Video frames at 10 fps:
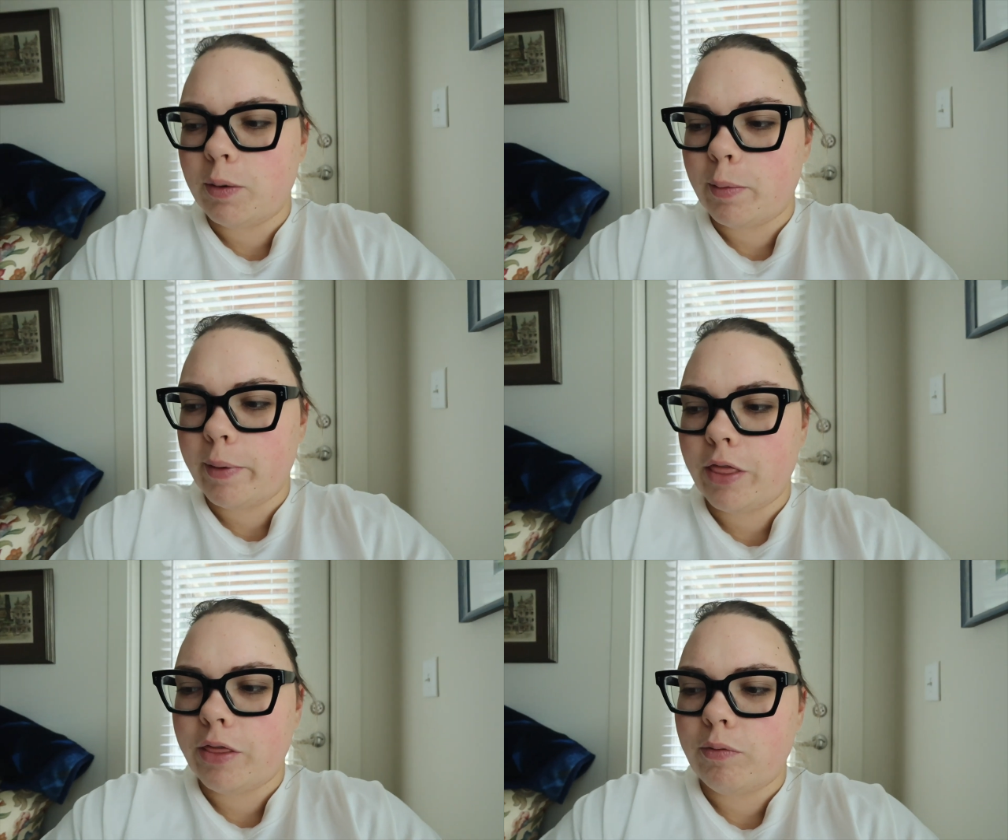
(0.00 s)
I'm
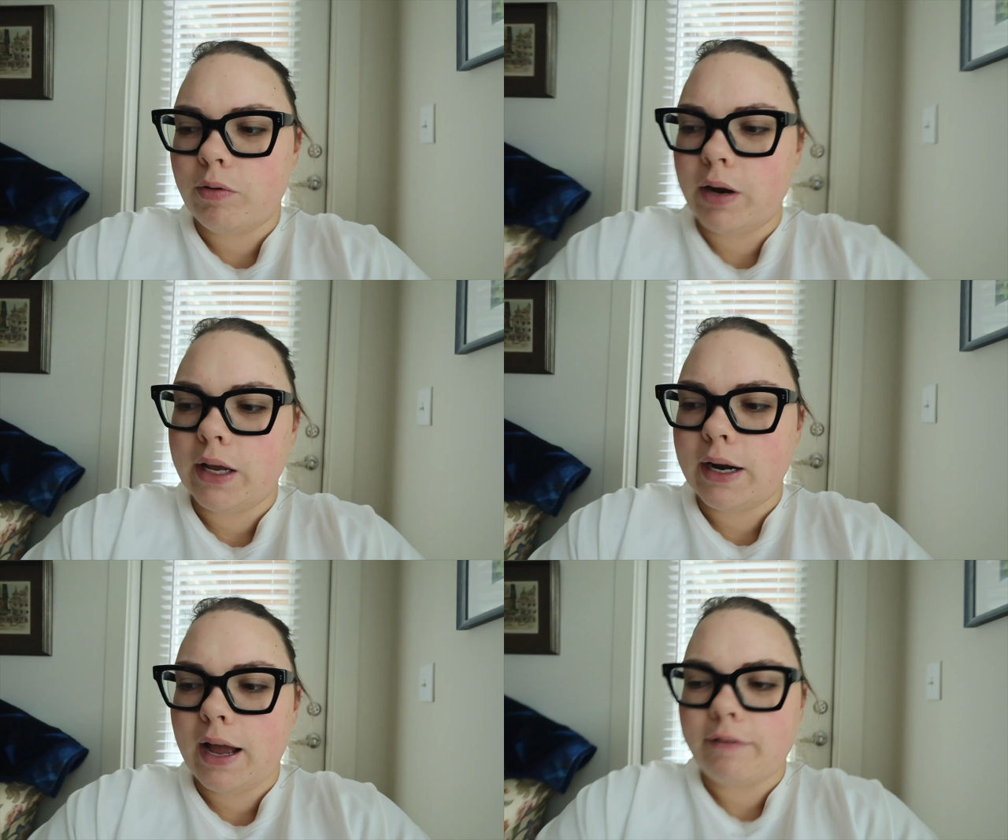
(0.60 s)
about
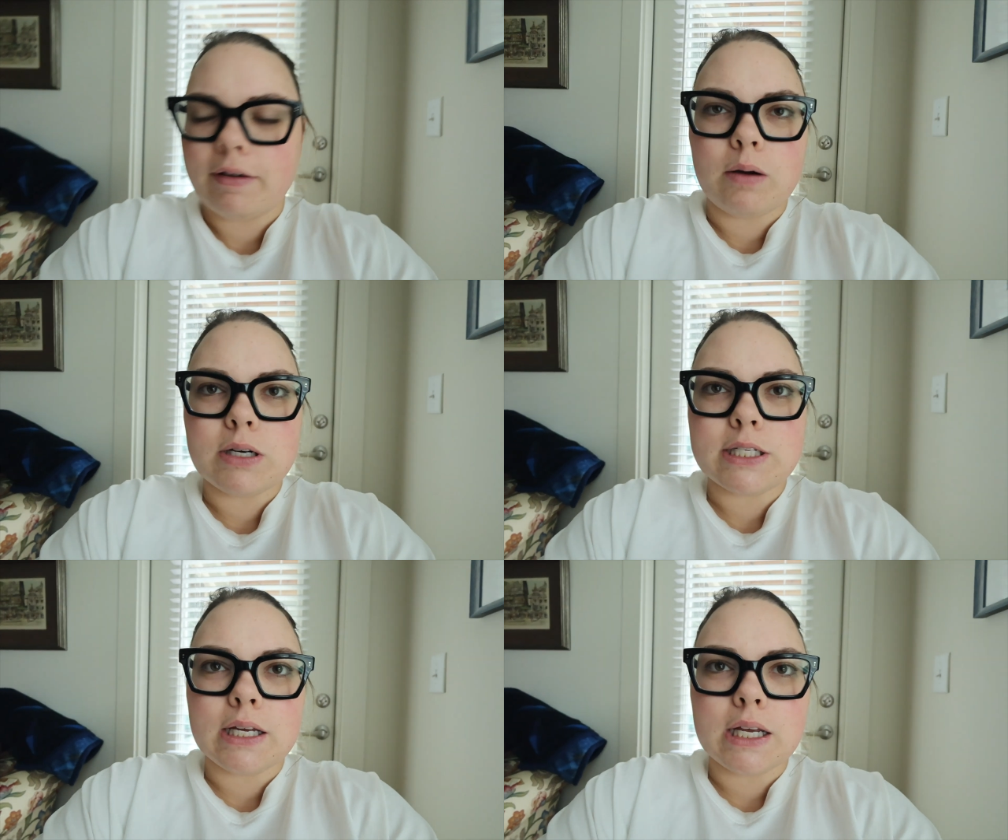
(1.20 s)
3.5
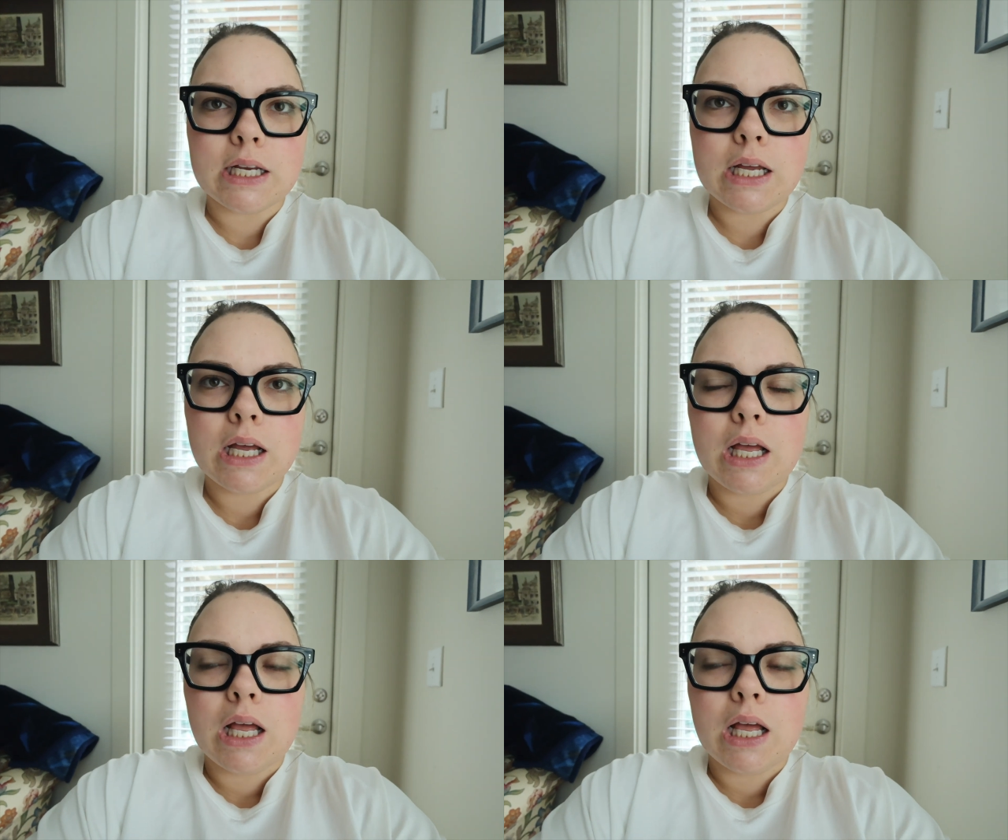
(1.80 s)
hours in,